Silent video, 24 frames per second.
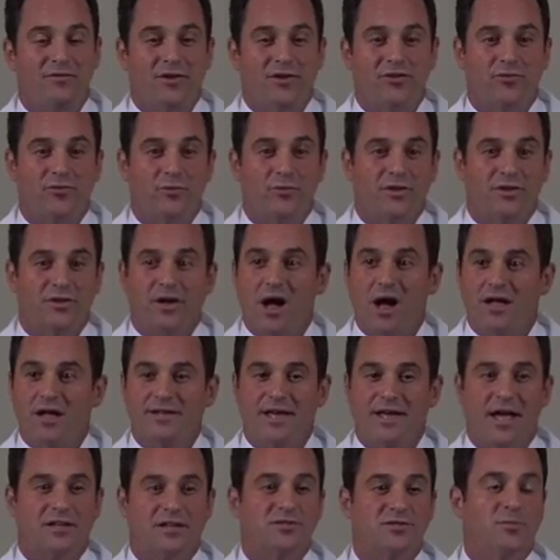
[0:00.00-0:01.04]
these with
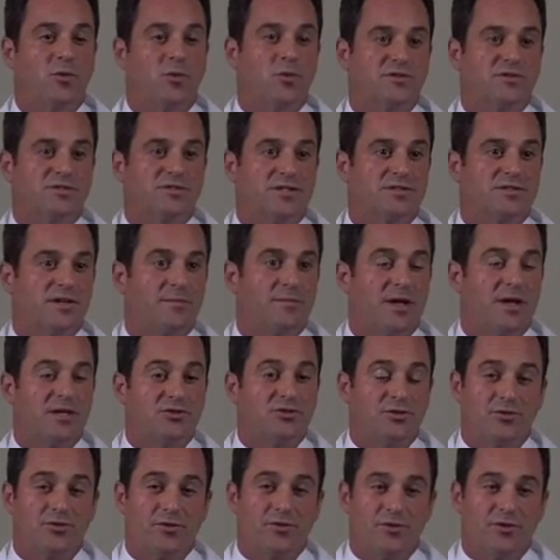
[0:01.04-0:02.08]
contact sports, as I
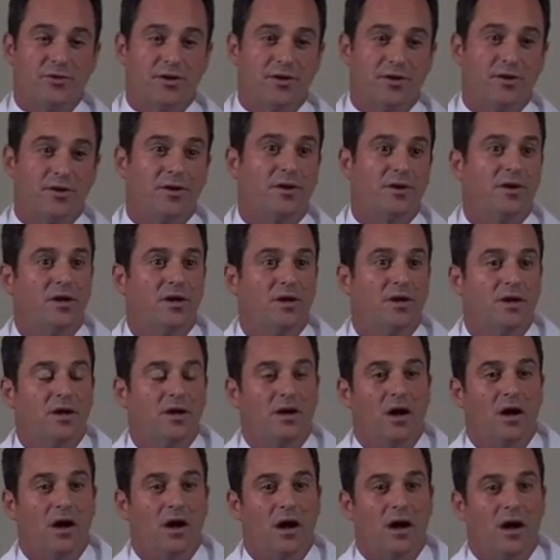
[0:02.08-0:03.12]
mentioned earlier.
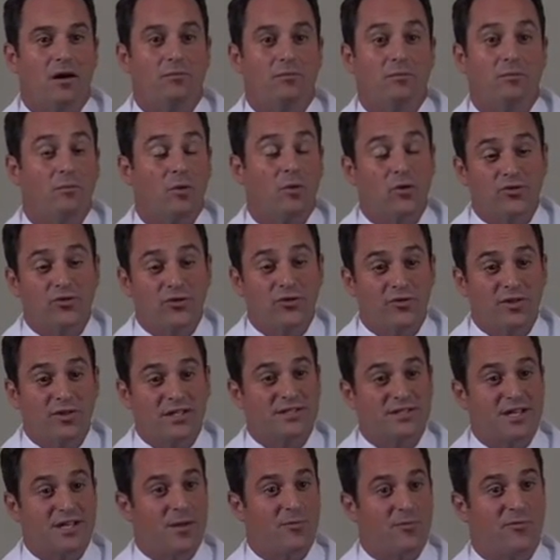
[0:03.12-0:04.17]
Most of
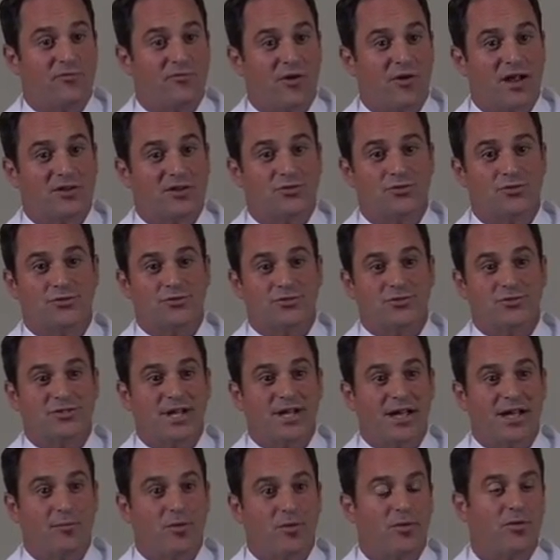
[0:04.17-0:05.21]
these type of fractures are
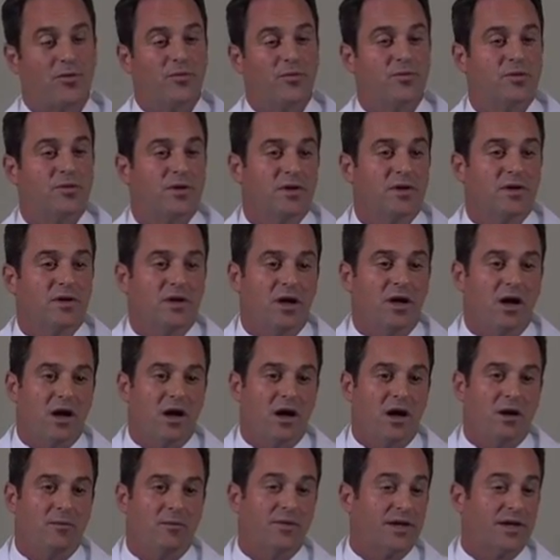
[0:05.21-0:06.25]
stable.
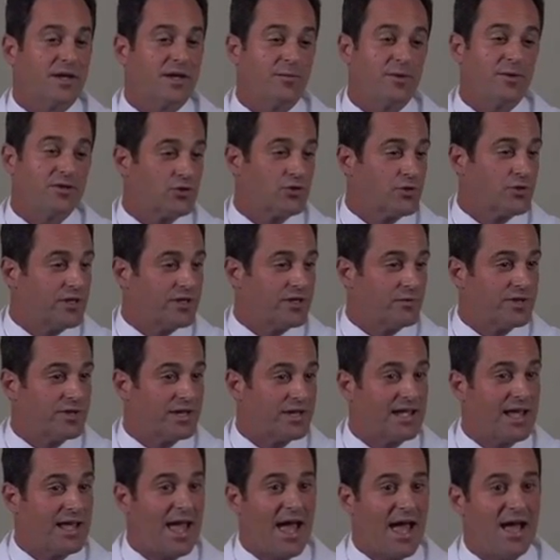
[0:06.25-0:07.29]
They can be treated with a
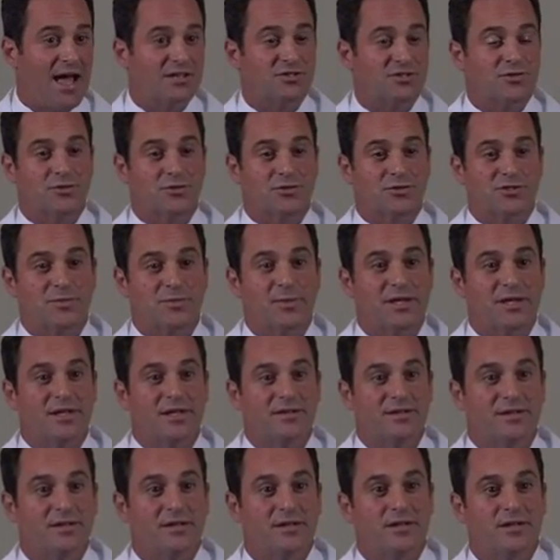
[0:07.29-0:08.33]
cast or a
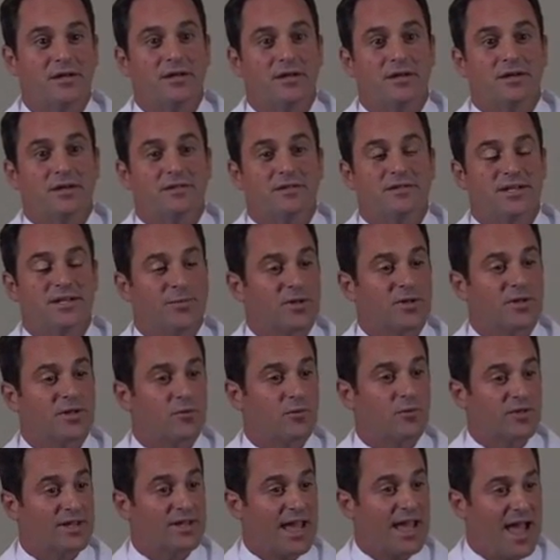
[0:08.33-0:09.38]
splint. Typically
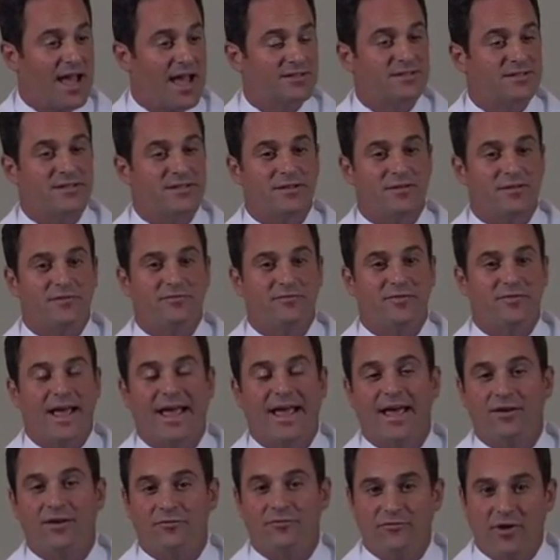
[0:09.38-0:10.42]
with casting of
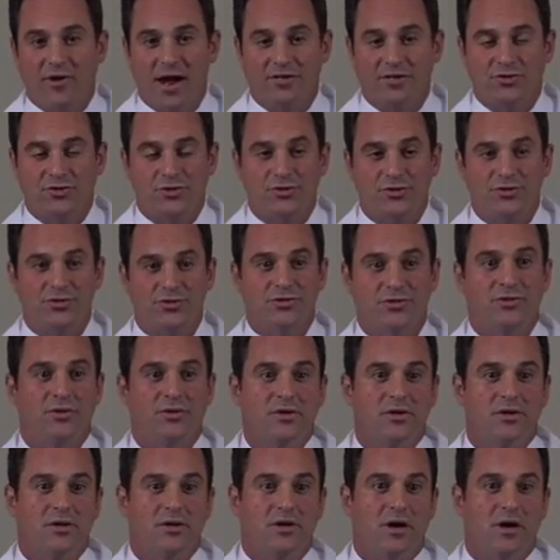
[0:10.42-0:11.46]
hand fractures,
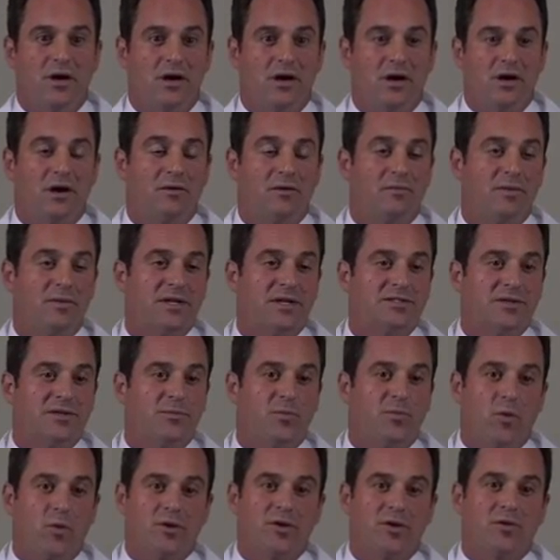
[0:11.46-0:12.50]
it's
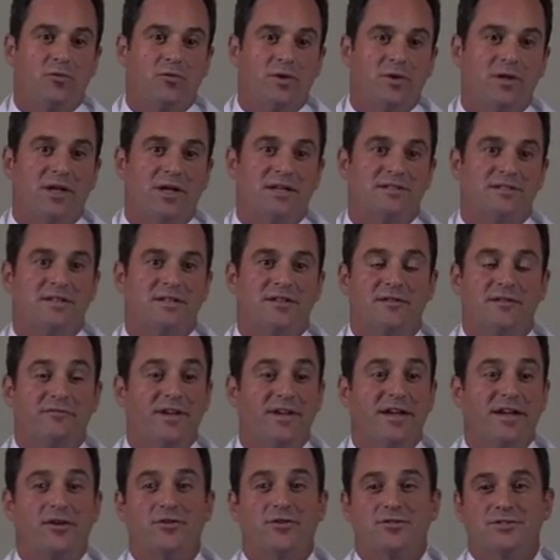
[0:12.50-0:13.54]
important to realize that the
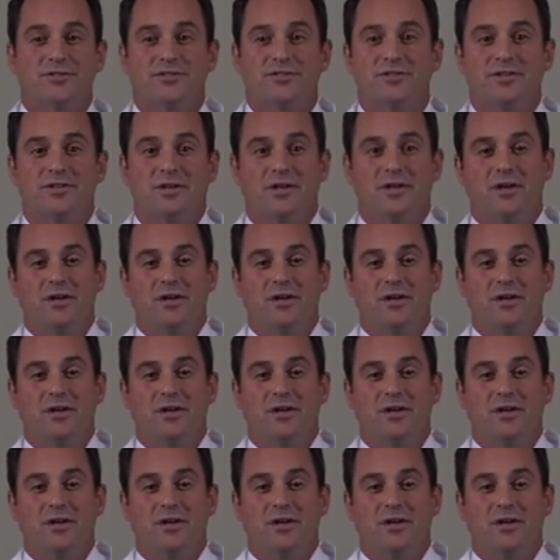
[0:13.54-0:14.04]
fingers